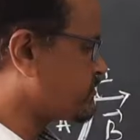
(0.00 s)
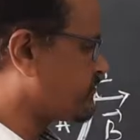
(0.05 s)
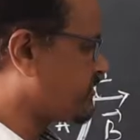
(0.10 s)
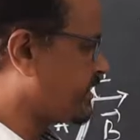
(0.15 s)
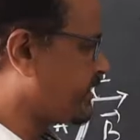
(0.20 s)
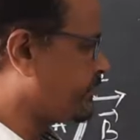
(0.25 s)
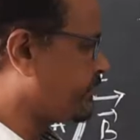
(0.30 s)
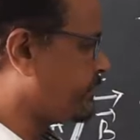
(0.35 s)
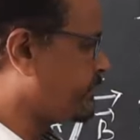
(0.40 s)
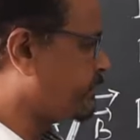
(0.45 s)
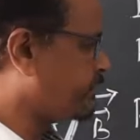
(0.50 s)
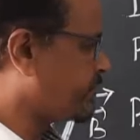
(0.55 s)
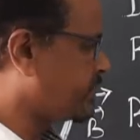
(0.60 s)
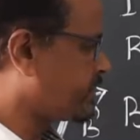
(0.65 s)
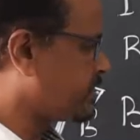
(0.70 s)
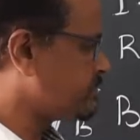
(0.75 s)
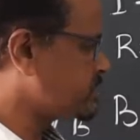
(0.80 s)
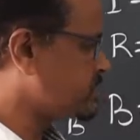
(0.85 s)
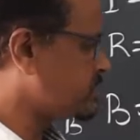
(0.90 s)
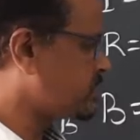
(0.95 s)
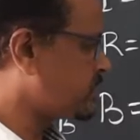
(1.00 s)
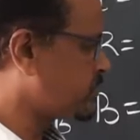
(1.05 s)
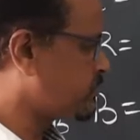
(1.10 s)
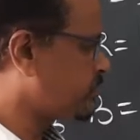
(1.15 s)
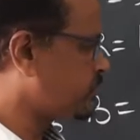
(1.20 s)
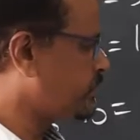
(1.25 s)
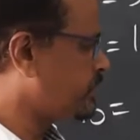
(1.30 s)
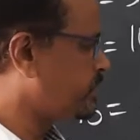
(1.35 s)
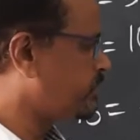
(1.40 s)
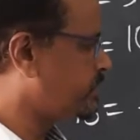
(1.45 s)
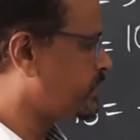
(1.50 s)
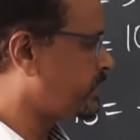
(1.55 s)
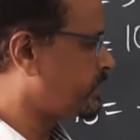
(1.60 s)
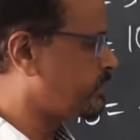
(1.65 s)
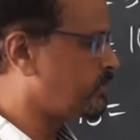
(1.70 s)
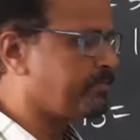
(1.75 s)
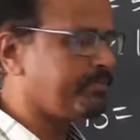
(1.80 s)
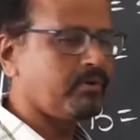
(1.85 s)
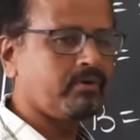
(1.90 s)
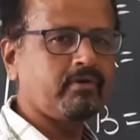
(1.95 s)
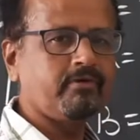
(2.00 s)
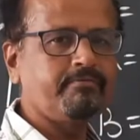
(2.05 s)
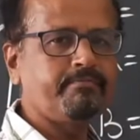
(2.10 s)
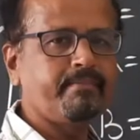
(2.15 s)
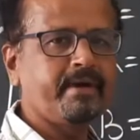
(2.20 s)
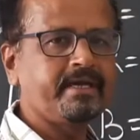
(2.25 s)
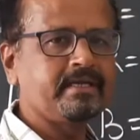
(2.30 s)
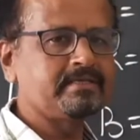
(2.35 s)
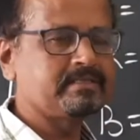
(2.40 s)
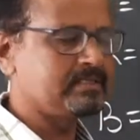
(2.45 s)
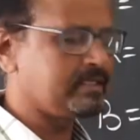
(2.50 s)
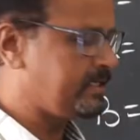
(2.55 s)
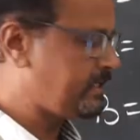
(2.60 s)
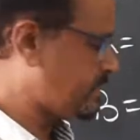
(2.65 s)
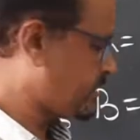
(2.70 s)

5 becomes 2 into 10 to the power of minus 3